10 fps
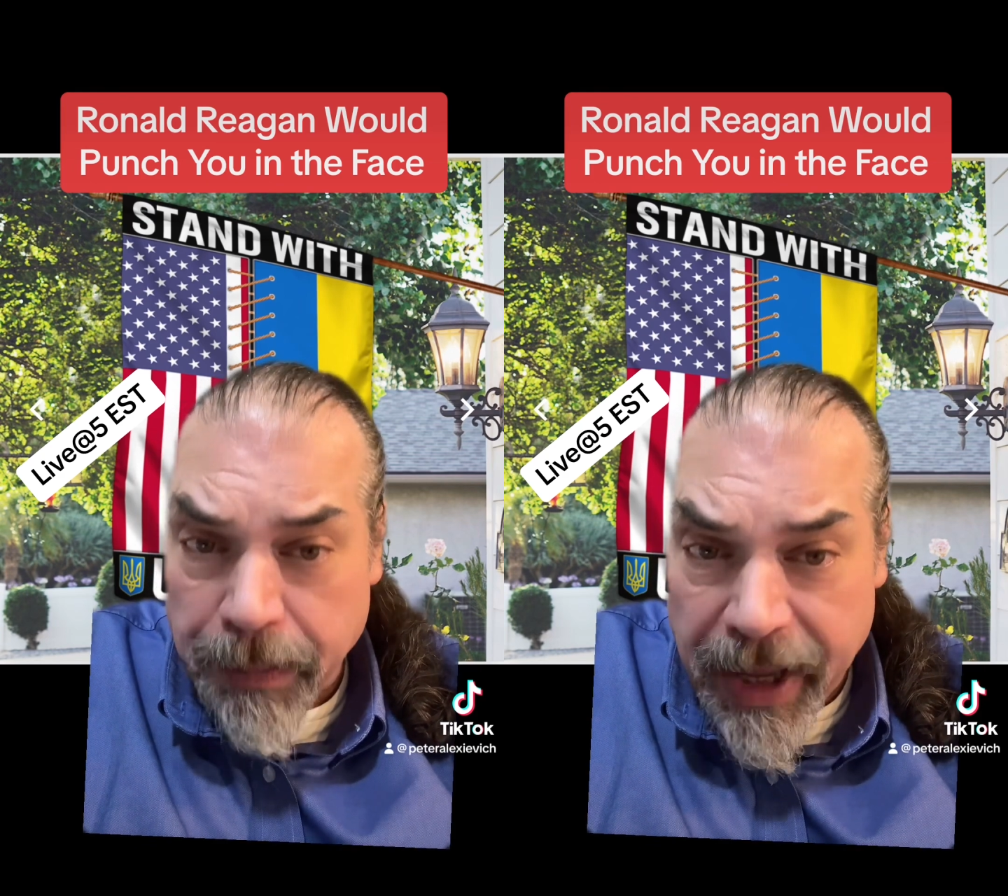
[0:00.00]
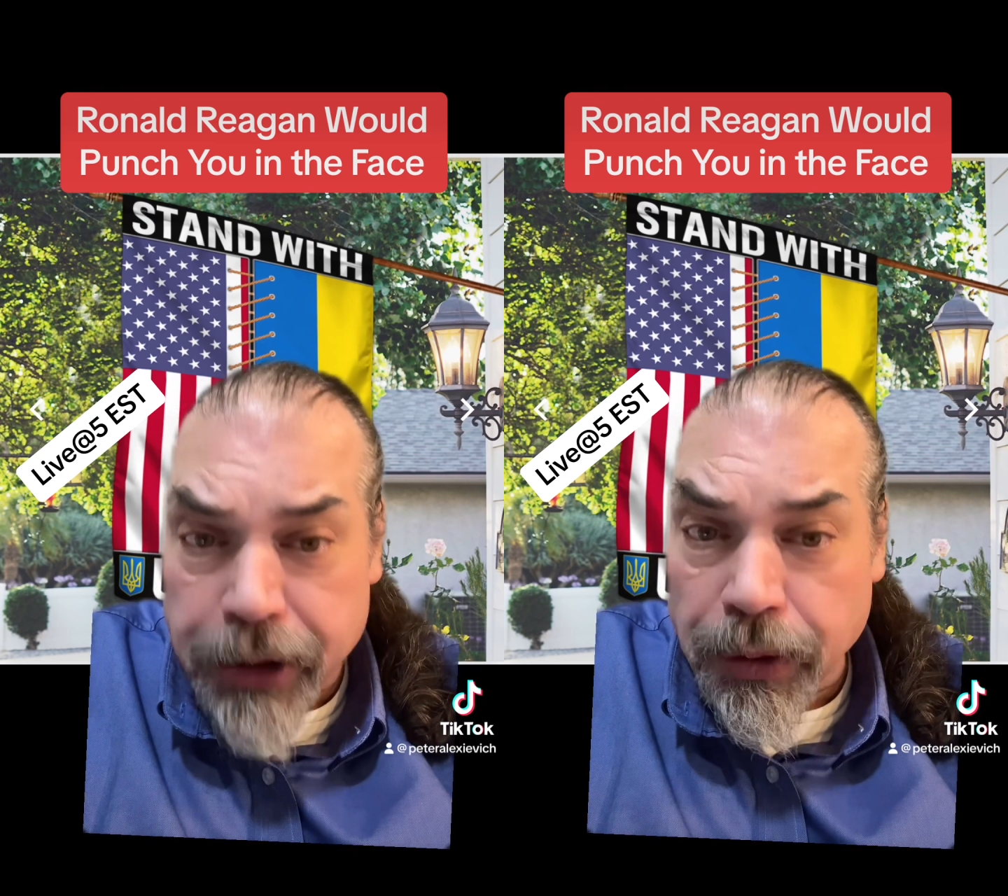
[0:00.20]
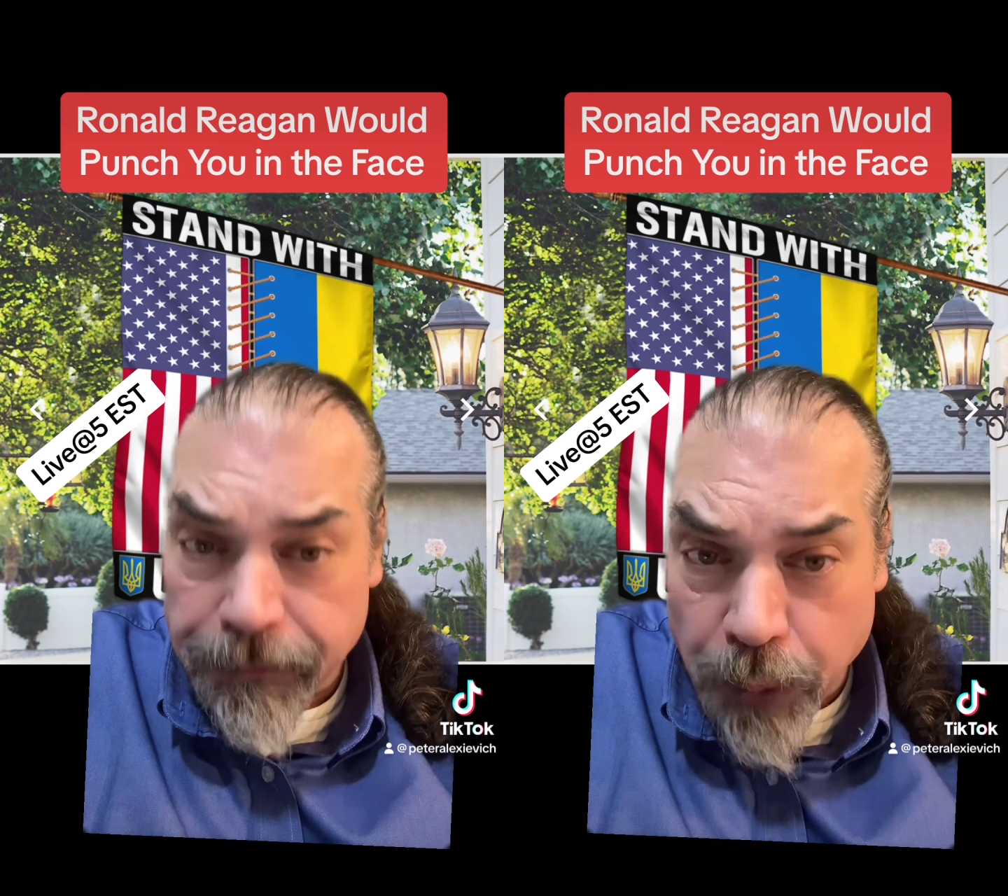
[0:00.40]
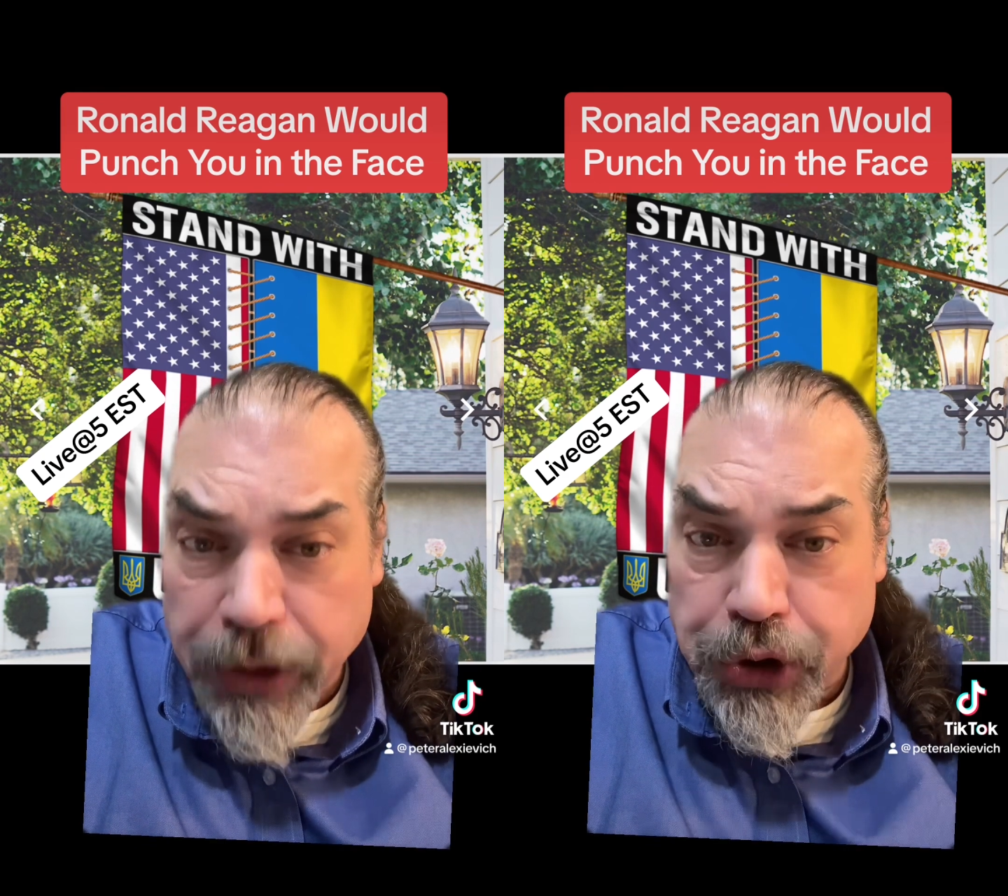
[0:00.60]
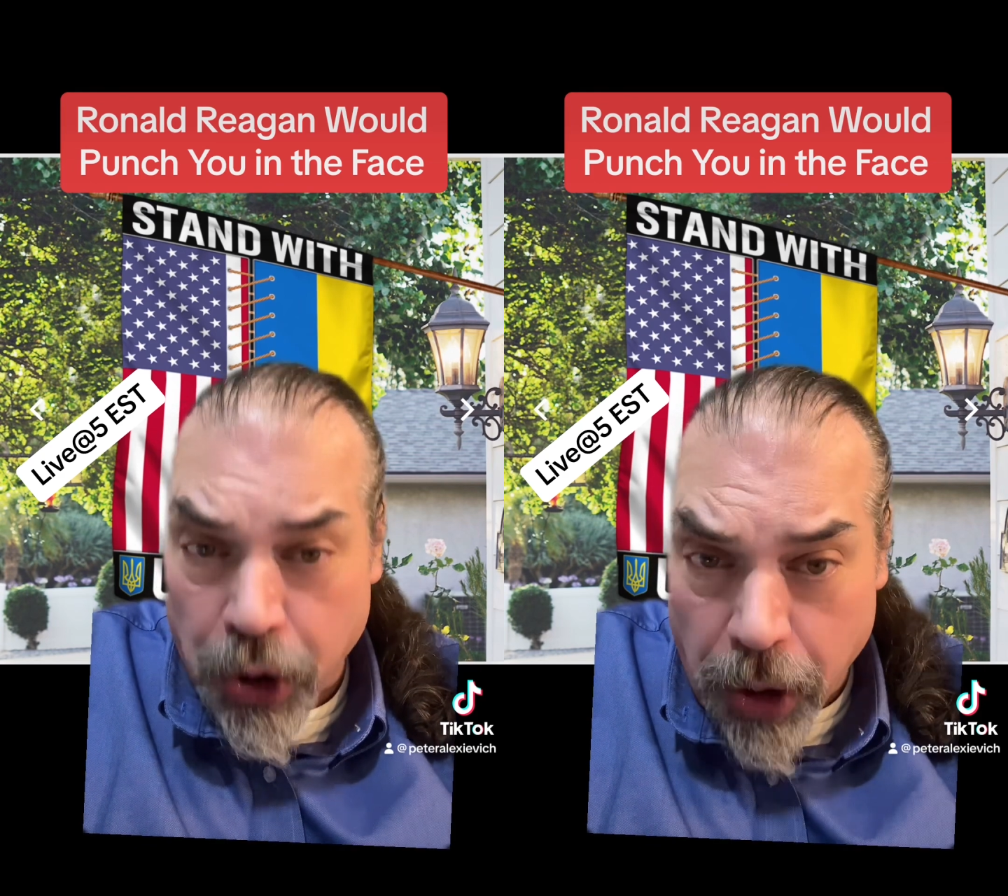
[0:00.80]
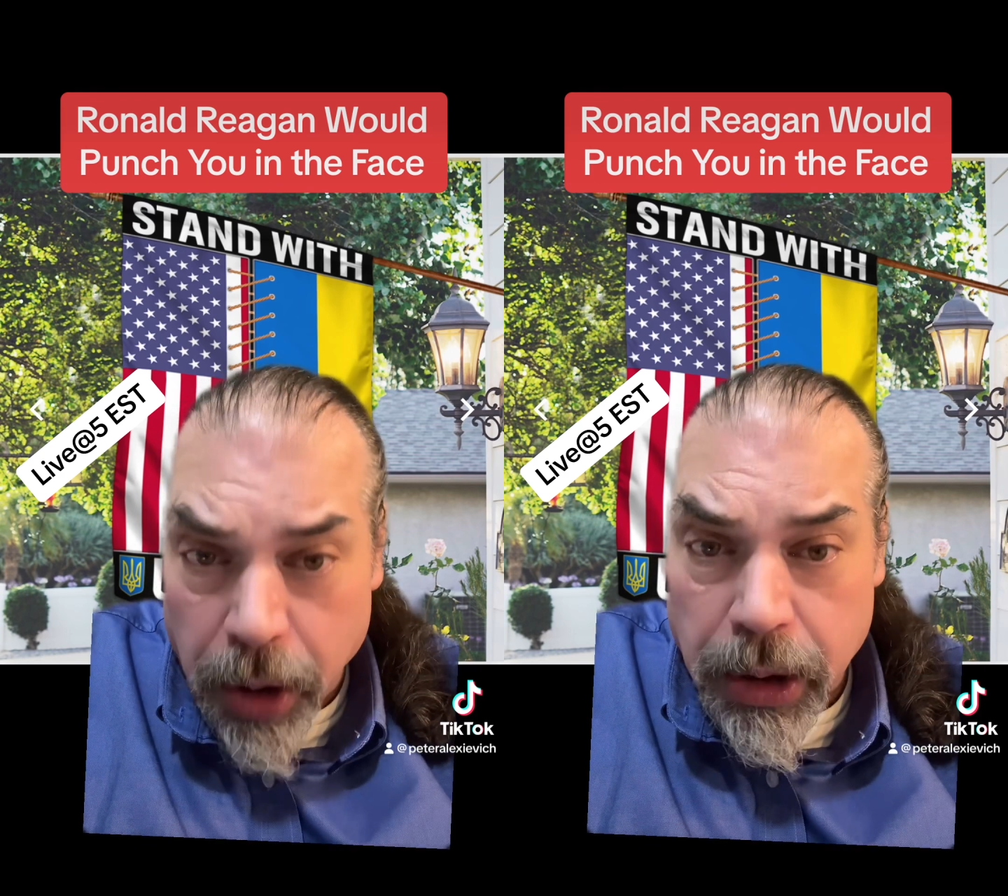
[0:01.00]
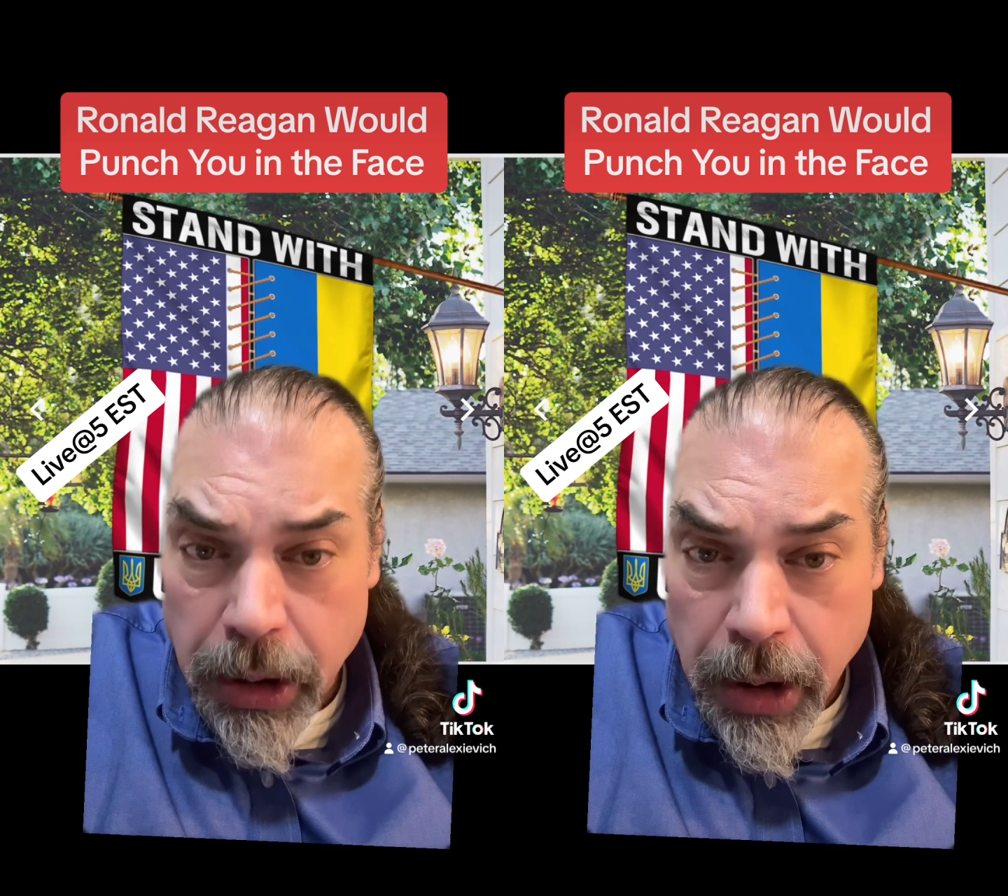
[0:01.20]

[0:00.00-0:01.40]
make your voice heard.